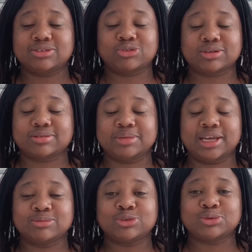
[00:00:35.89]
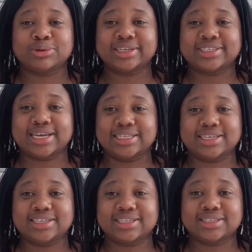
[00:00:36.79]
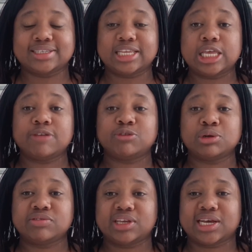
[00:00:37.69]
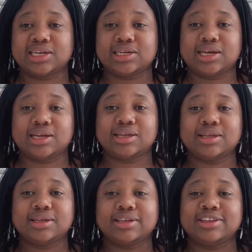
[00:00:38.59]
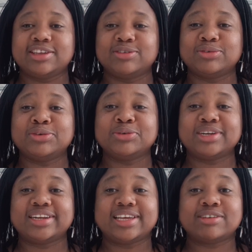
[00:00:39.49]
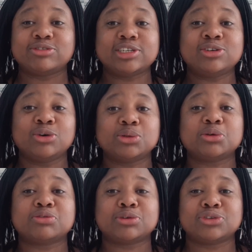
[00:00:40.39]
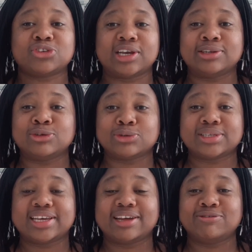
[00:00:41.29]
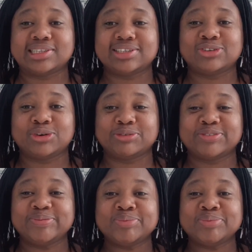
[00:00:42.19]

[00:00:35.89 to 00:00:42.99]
Trust me, I'm so excited because if you live in Canada, you would know that every dot of sunshine you should take advantage of.